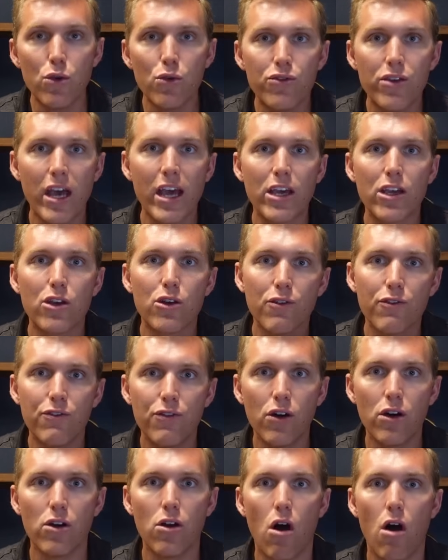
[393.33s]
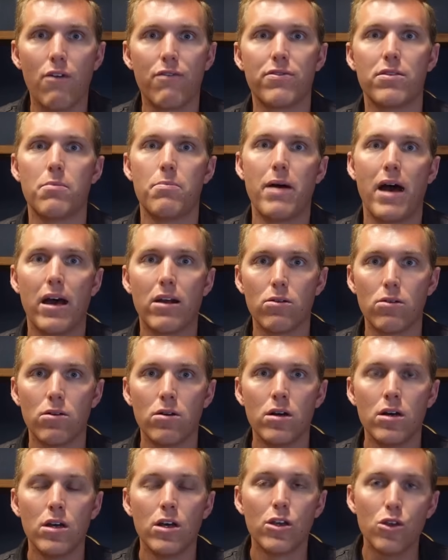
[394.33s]
you take your foot off the pedal,
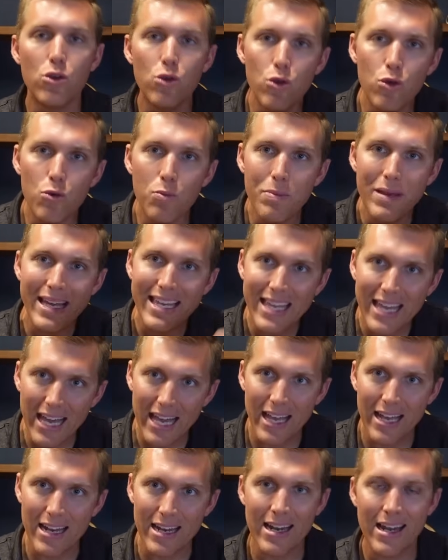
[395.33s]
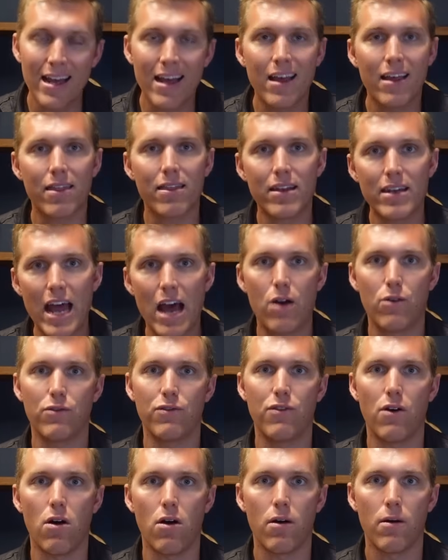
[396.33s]
you begin the
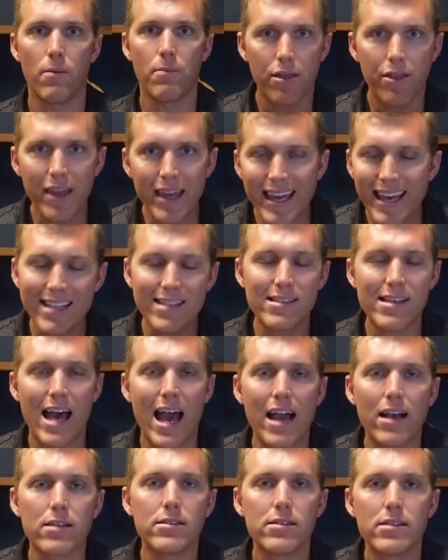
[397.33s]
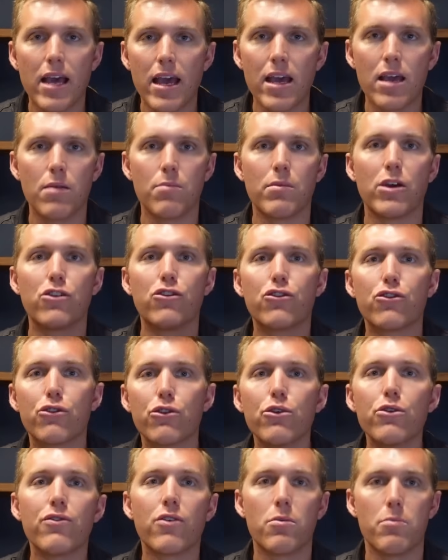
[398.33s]
downfall. The exact same is
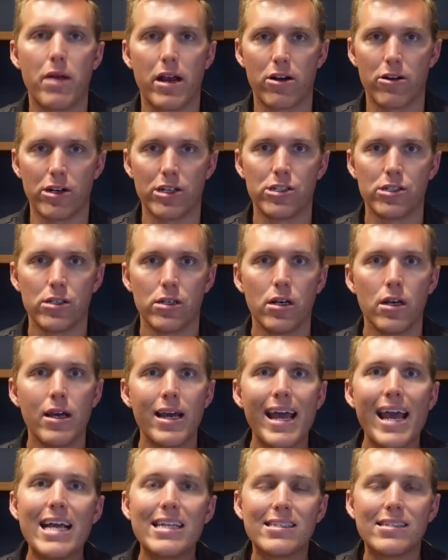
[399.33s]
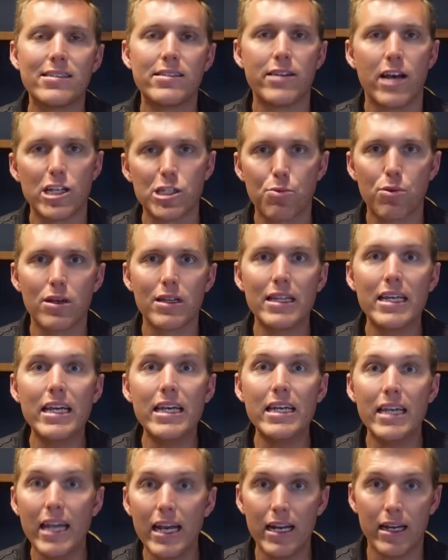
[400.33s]
true for marriage. It's desperately
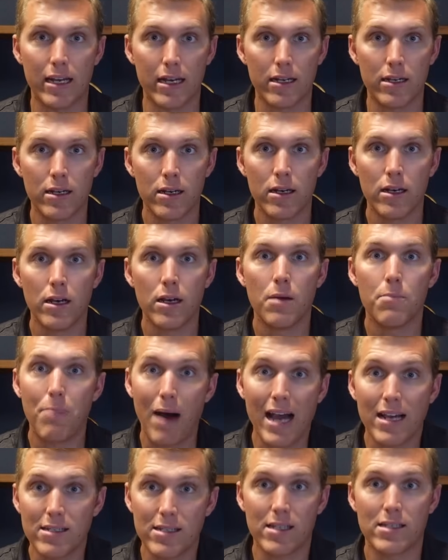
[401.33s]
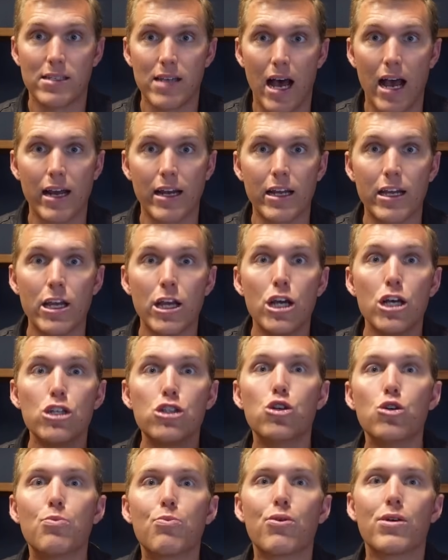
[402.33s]
needed by society
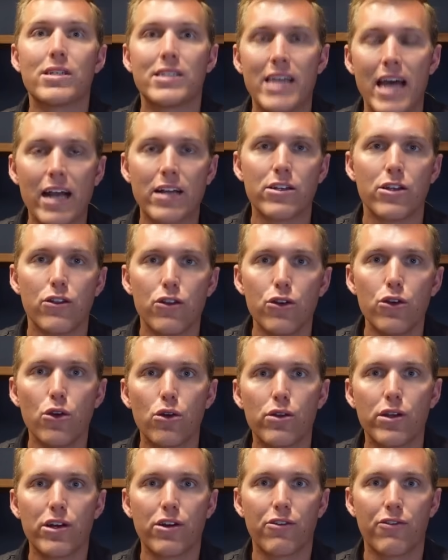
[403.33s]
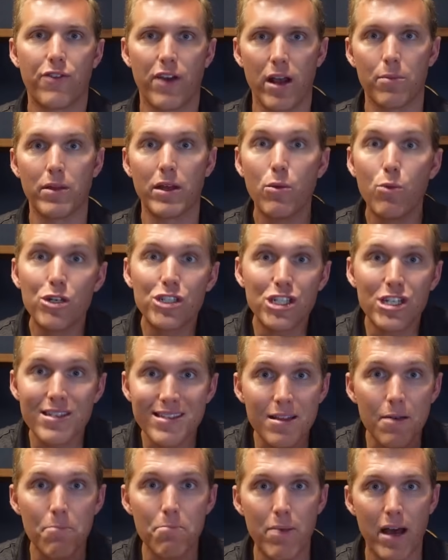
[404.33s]
to protect the nuclear family, which
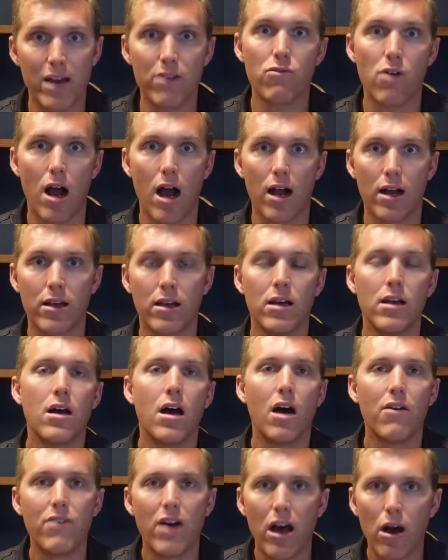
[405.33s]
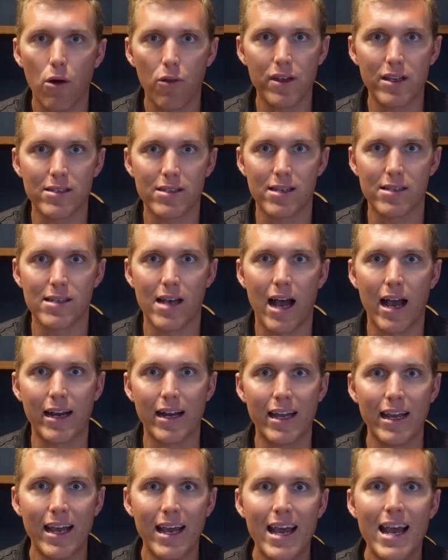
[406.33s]
is the bedrock of a healthy
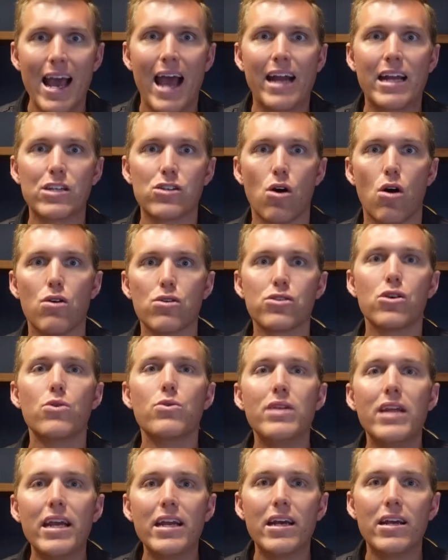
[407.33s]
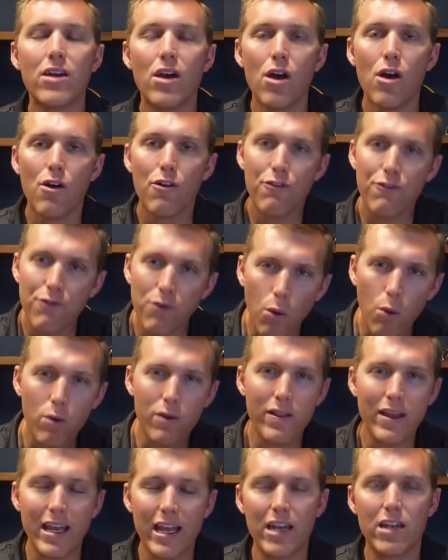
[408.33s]
society, and it's also needed for
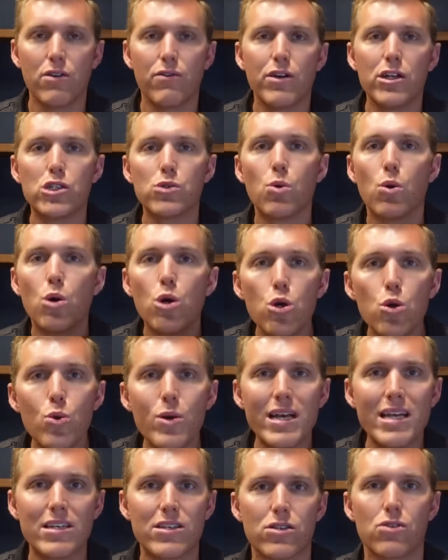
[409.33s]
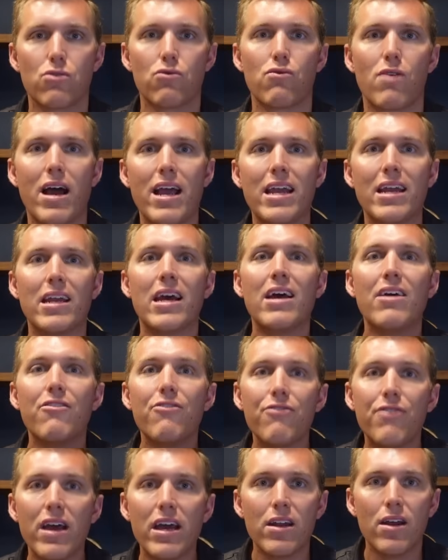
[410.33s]
the individual who is the right
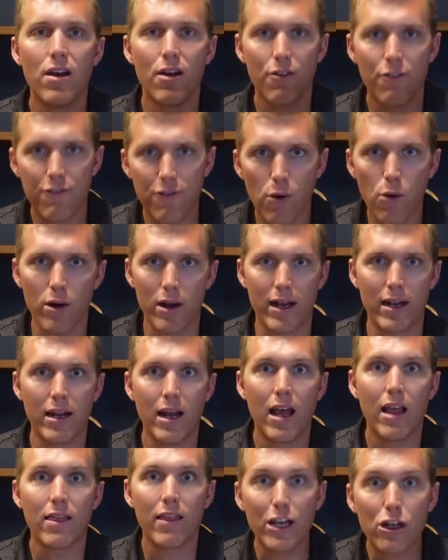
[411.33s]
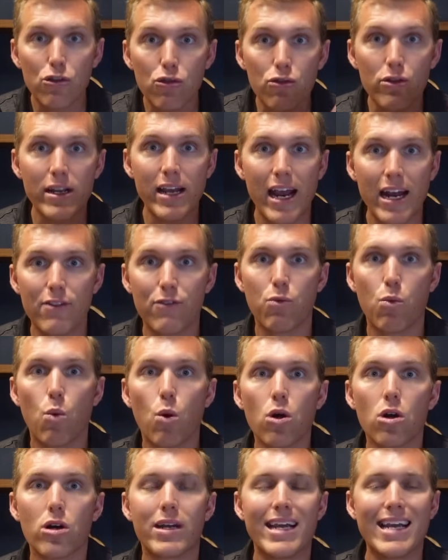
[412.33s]
fit for it. Like, creative
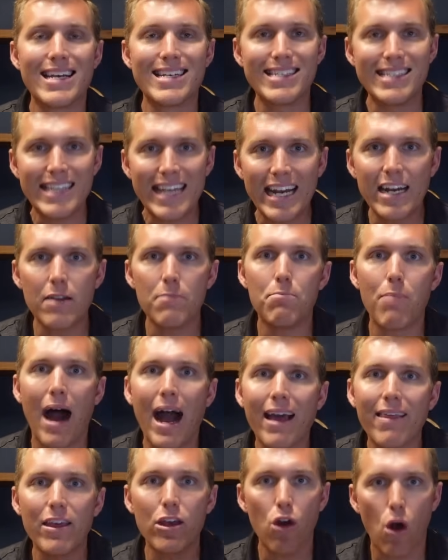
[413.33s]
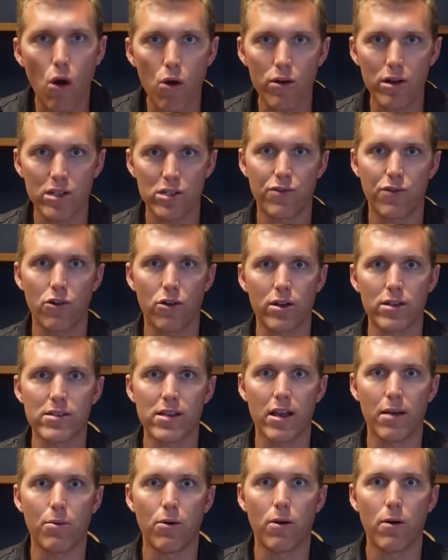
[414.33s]
work is needed by the artist, for
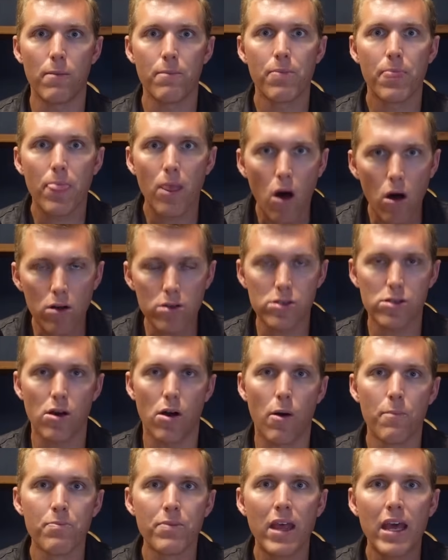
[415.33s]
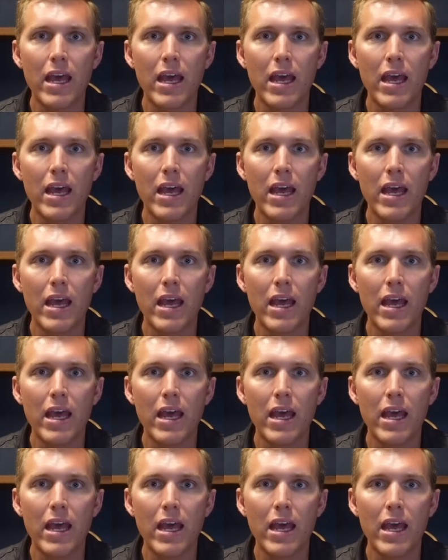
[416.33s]
example. Also,